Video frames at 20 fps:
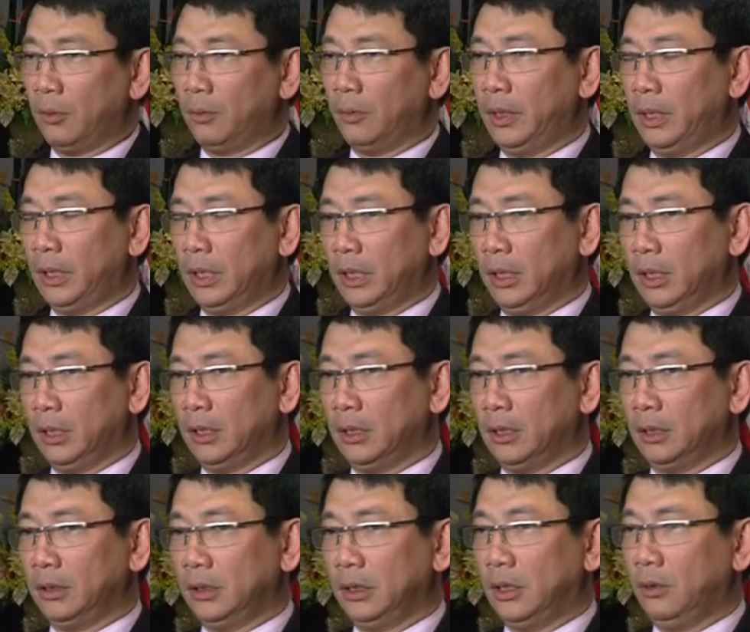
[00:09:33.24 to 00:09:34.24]

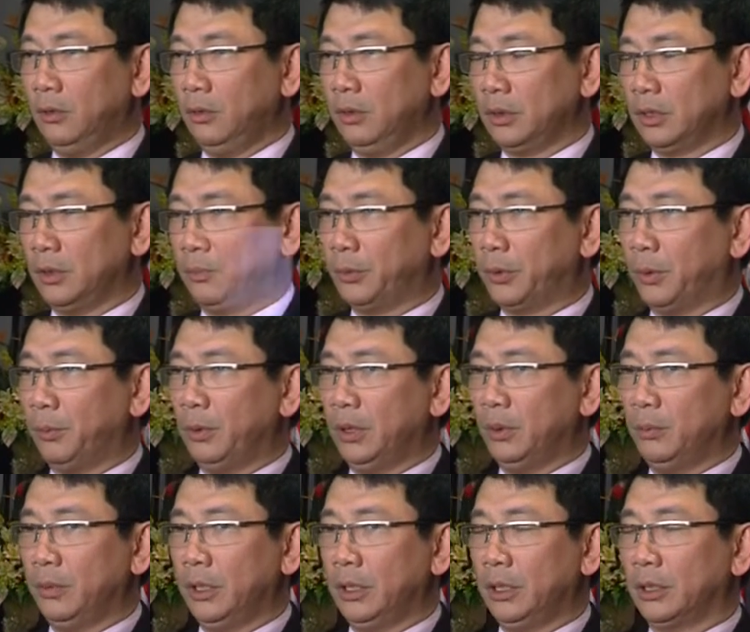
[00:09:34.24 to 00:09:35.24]
Well, now the
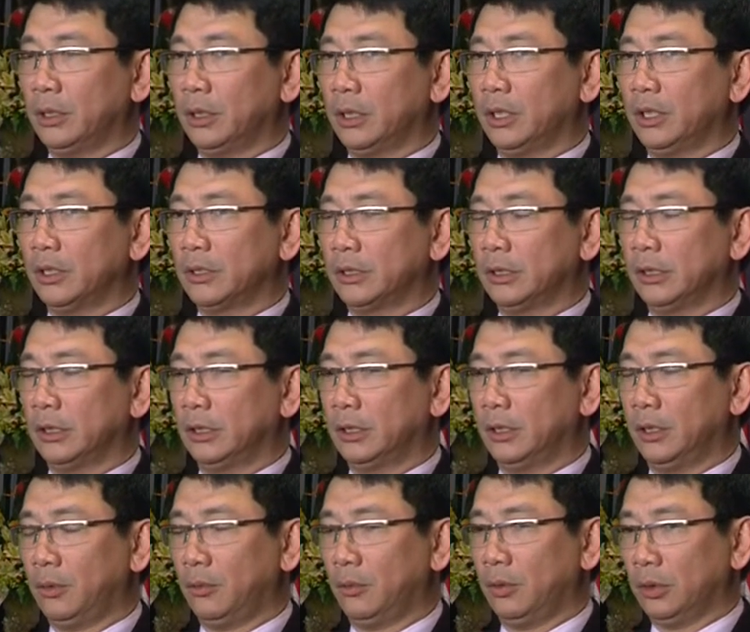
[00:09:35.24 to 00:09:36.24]
problem here is
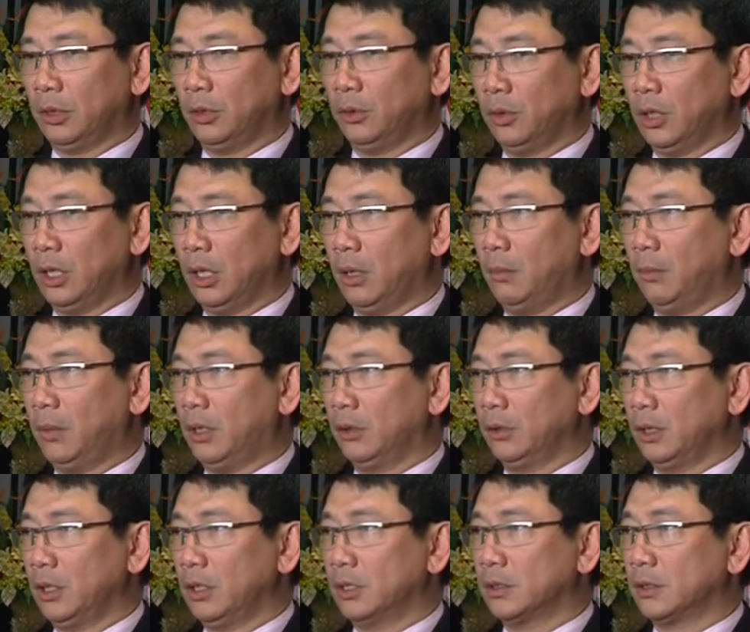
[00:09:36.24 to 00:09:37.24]
we're talking
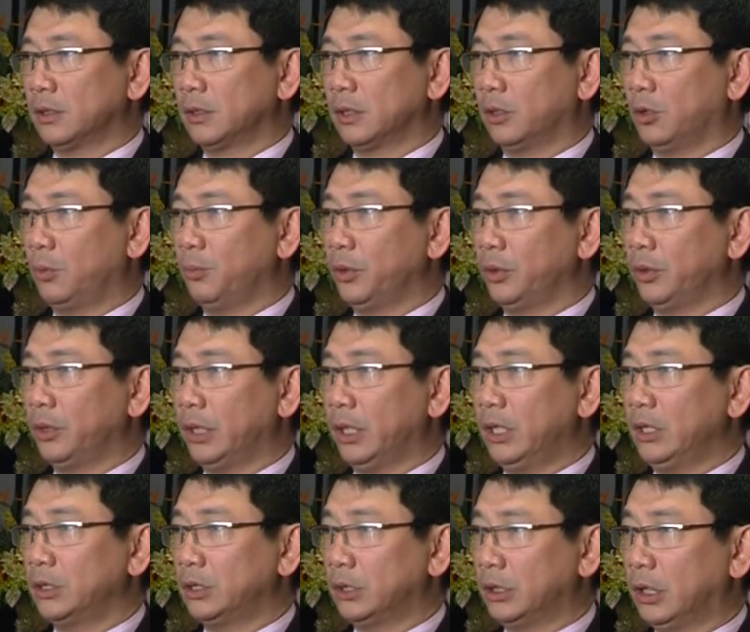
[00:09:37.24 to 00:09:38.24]
about it's computer
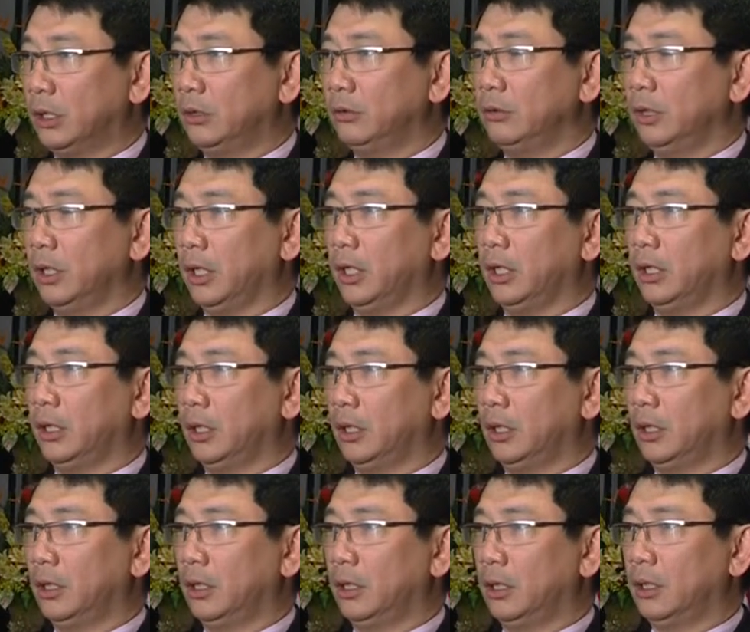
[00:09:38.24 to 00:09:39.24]
age now, and
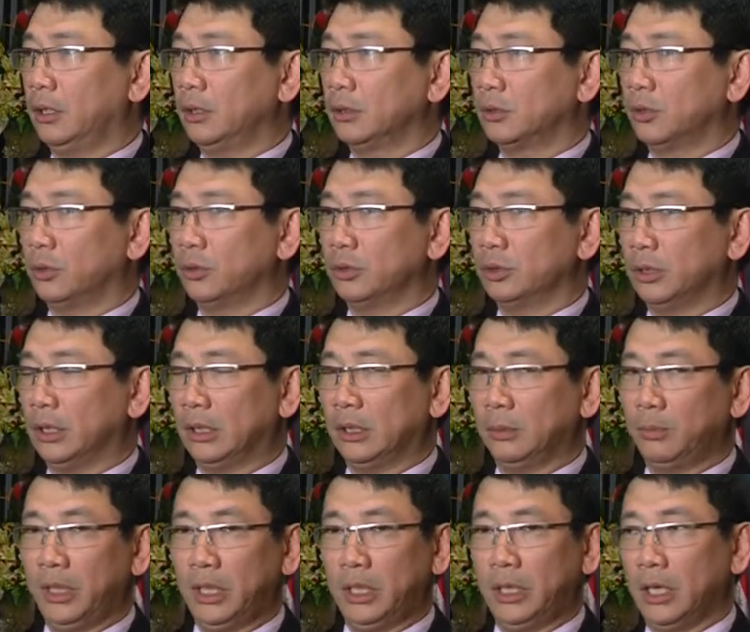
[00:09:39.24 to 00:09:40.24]

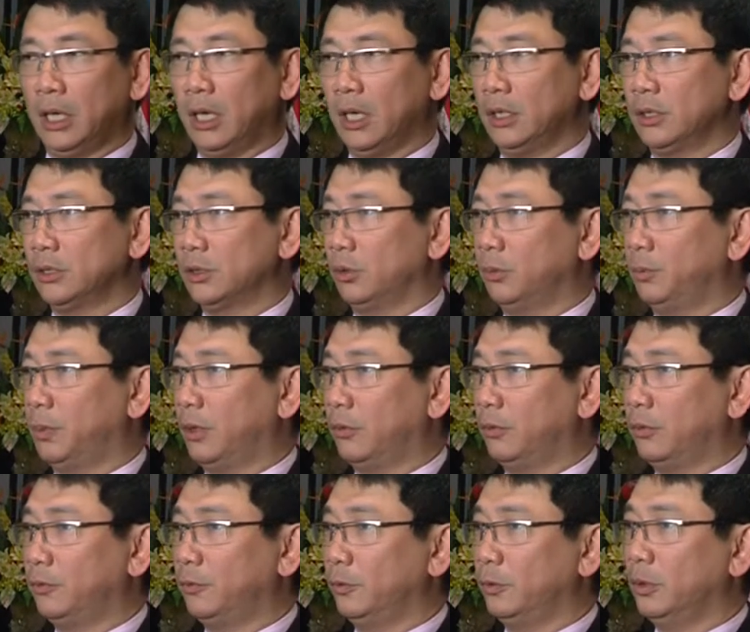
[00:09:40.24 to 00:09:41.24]
social media is so
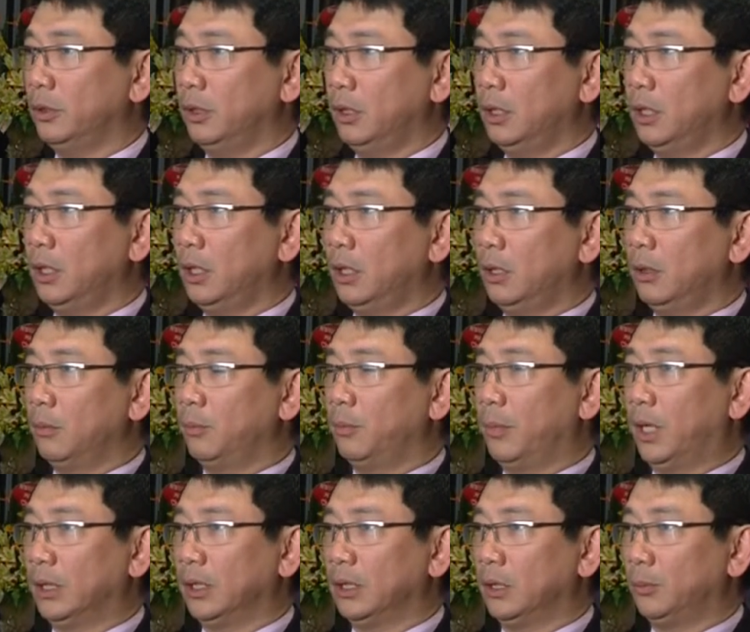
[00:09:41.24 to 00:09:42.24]
powerful.
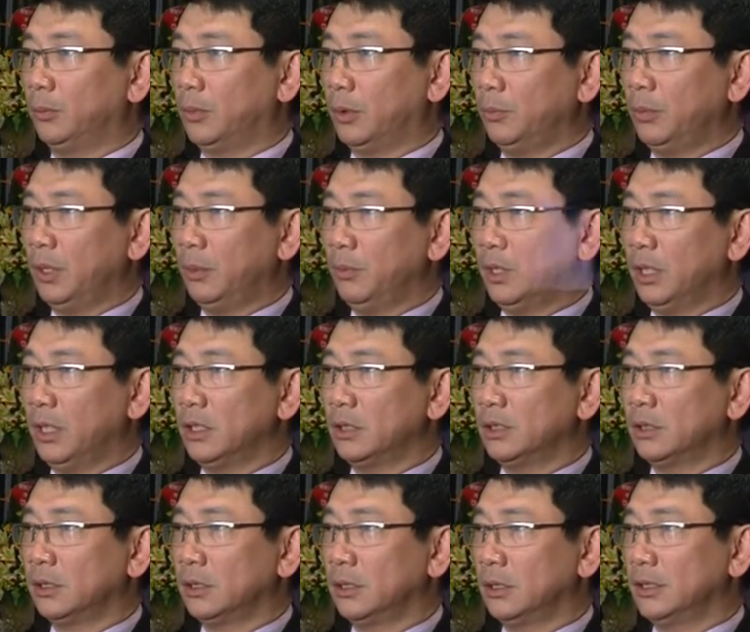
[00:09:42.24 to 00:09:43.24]
But the problem
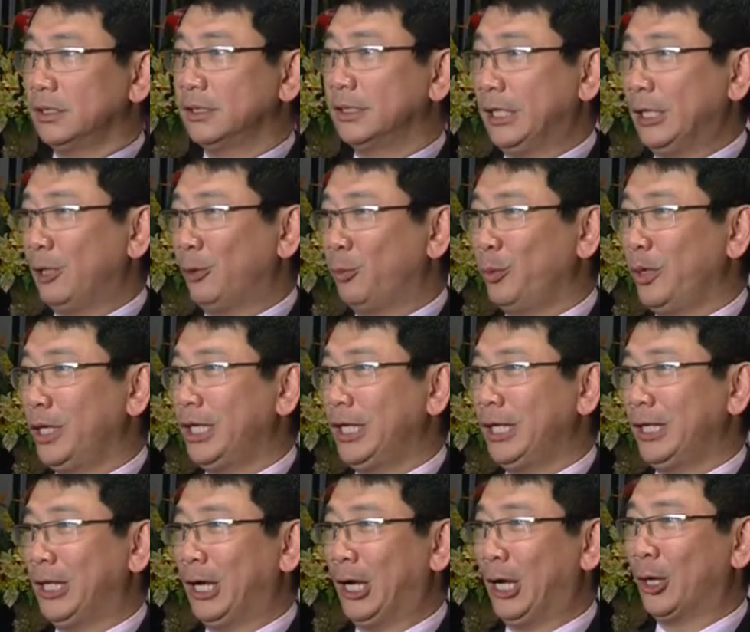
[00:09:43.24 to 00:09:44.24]
is still we
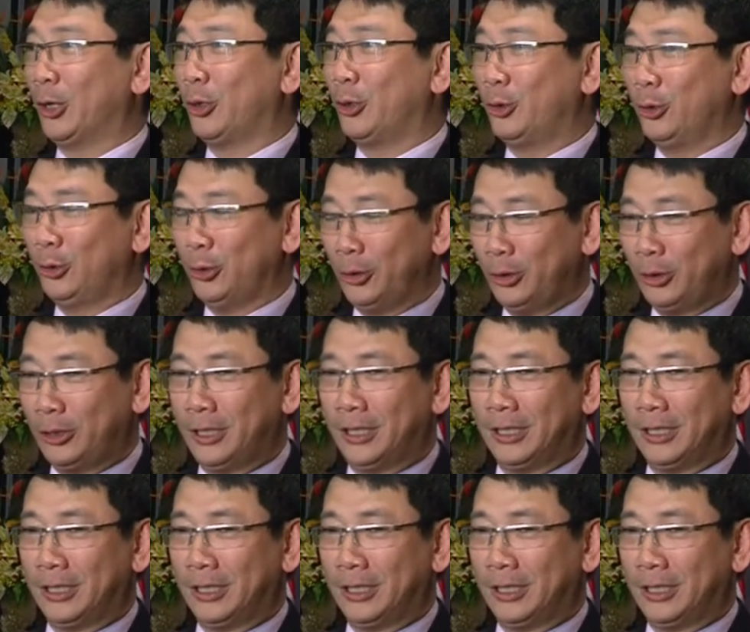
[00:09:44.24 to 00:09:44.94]
need a good